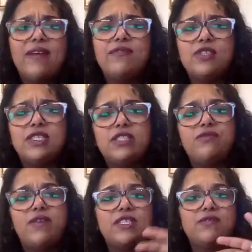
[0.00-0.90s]
5 to
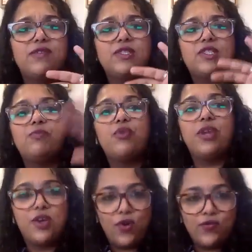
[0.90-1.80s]
6 festivals
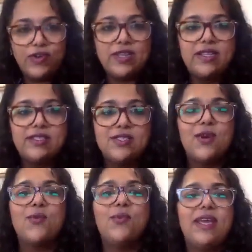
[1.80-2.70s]
pre-COVID.
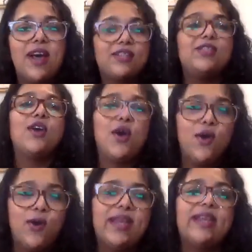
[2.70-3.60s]
So we got to
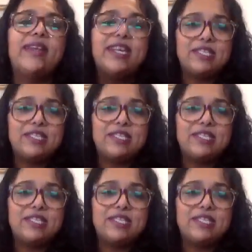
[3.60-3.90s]
go and